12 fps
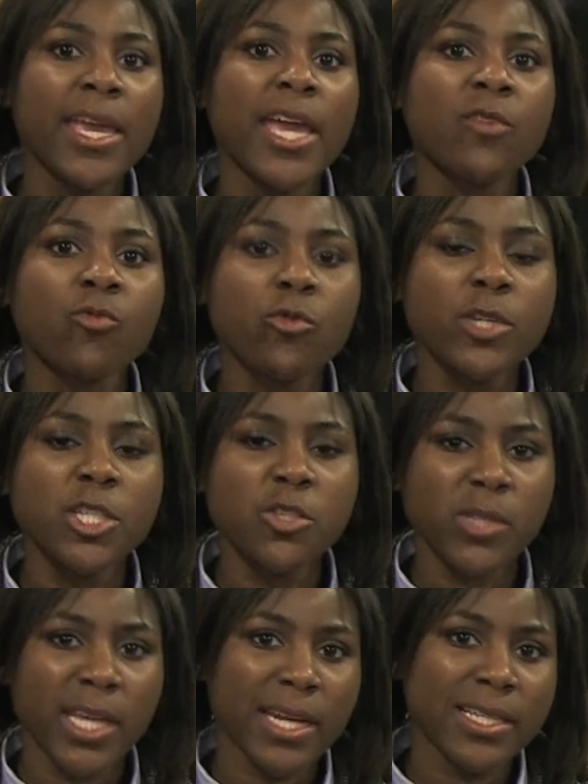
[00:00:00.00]
and Rudy
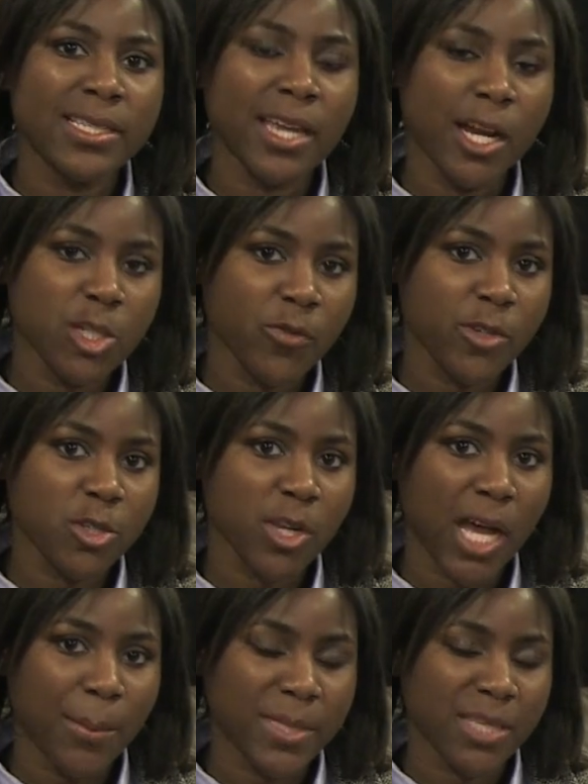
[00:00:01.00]
Giuliani's controversial
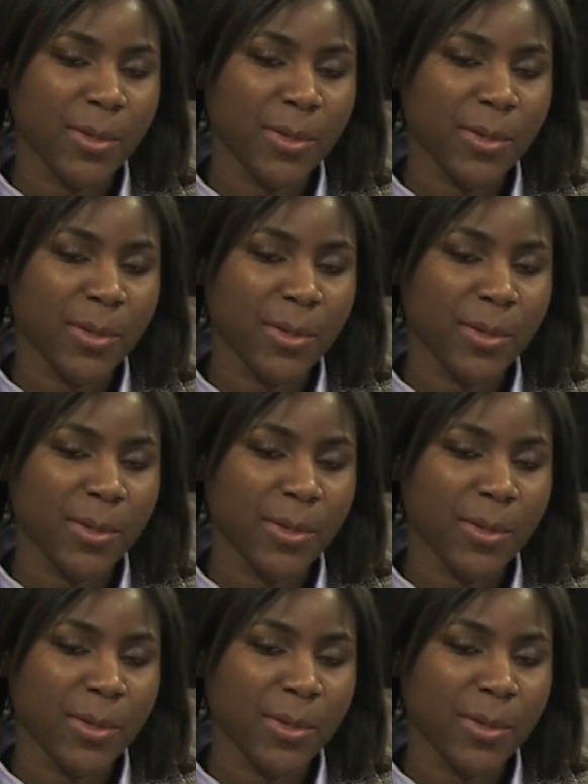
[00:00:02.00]
comments